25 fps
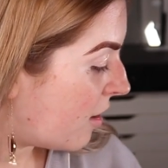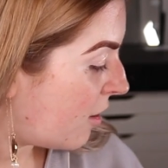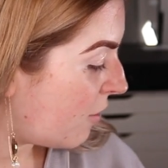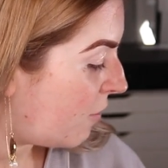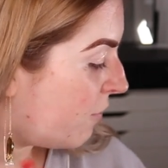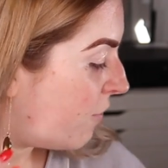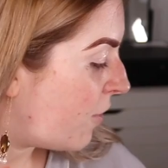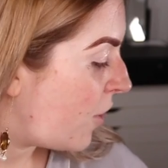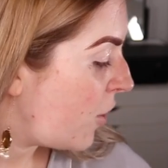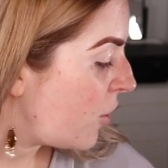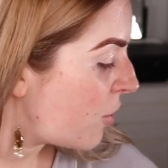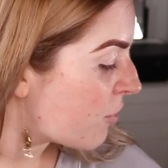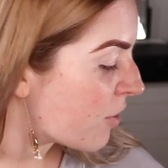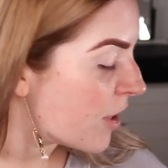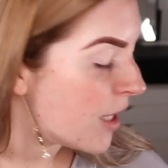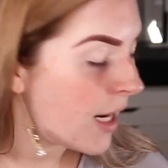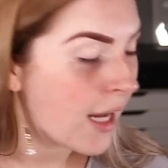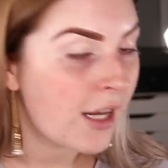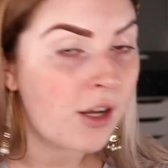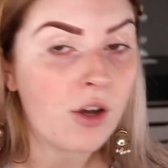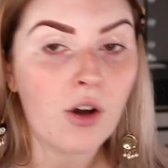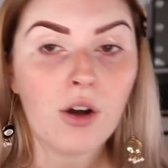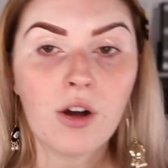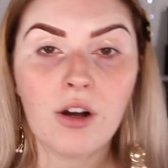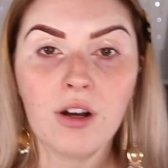the further in
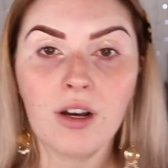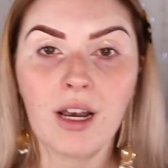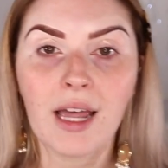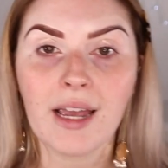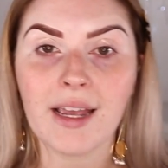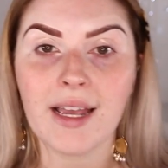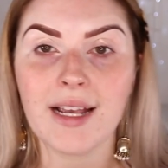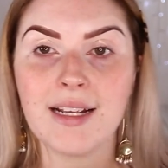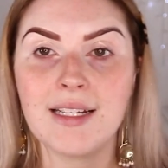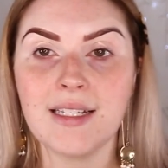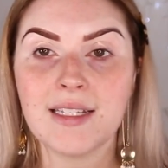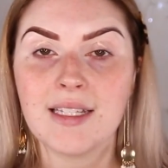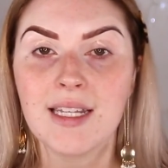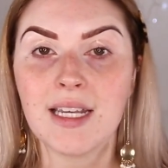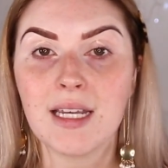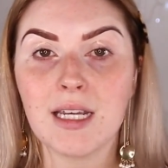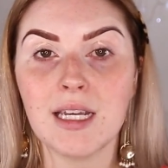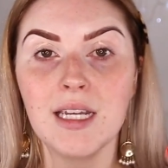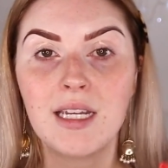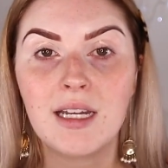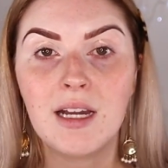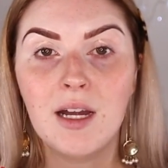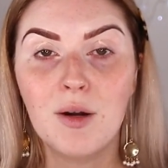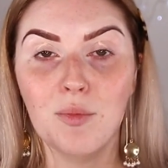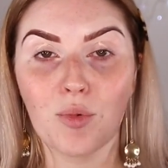I go, like, I
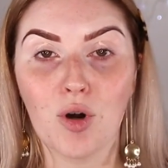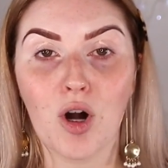see